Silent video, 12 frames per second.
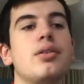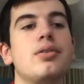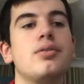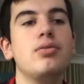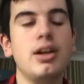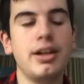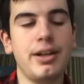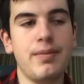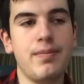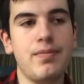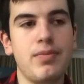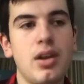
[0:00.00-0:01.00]
Right.
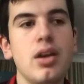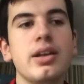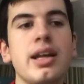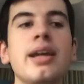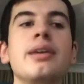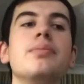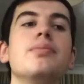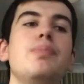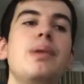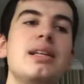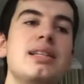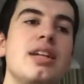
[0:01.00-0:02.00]
Okay.
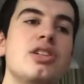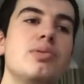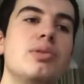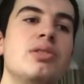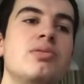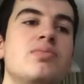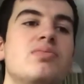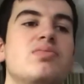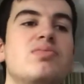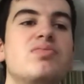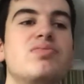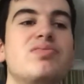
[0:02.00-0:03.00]
Best henchman.
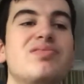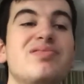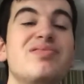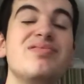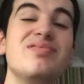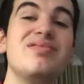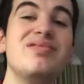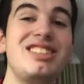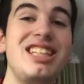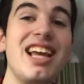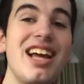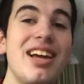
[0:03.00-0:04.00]

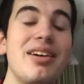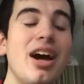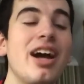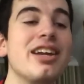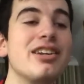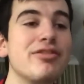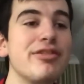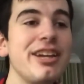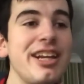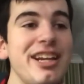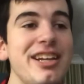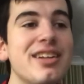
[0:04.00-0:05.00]
Yeah, I
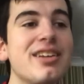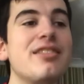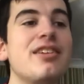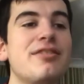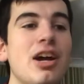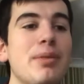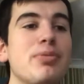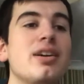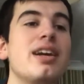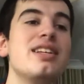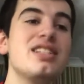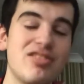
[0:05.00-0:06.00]
agree.
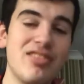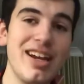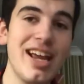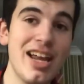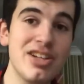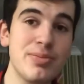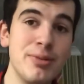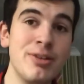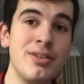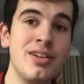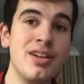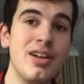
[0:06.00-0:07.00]
Vipera is a great
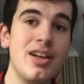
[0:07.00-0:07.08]
henchman.